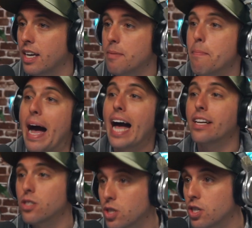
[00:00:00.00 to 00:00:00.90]

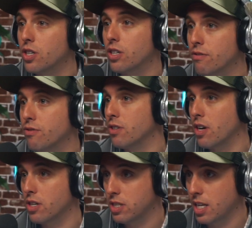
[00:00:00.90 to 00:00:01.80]
ambassador
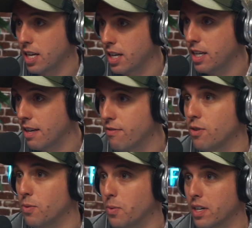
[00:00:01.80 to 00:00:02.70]
for our city, if
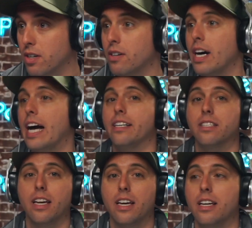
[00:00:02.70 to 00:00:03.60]
you will,
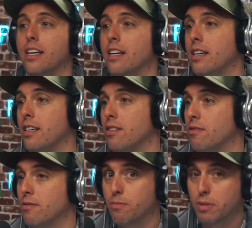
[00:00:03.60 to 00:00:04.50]
as a
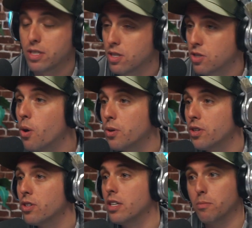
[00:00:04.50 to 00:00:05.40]
business
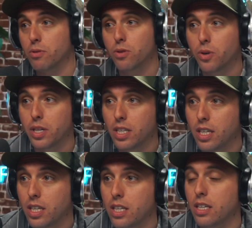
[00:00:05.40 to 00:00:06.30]
owner, an
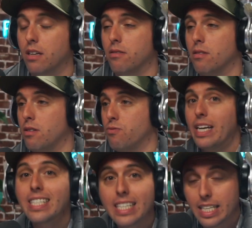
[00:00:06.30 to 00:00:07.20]
employee, a
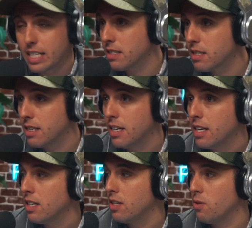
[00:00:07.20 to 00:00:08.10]
resident,
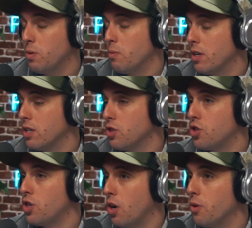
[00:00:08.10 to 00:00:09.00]
we want to
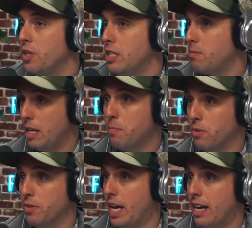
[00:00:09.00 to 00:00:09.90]
show these
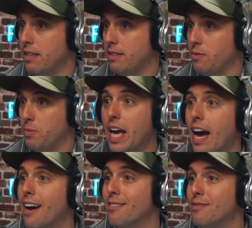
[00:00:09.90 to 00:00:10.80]
people that we
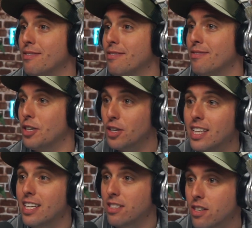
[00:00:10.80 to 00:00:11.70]
have
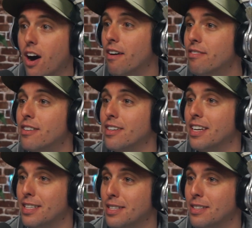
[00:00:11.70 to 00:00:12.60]
good things to offer.
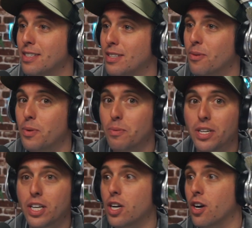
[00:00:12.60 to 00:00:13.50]
And, we
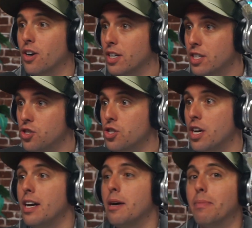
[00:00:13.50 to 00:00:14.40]
want to encourage
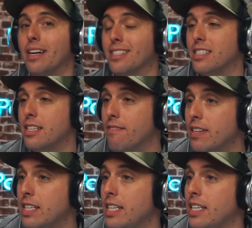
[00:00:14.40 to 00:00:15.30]

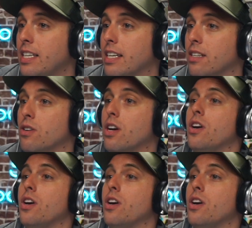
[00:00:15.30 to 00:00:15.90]
positivity and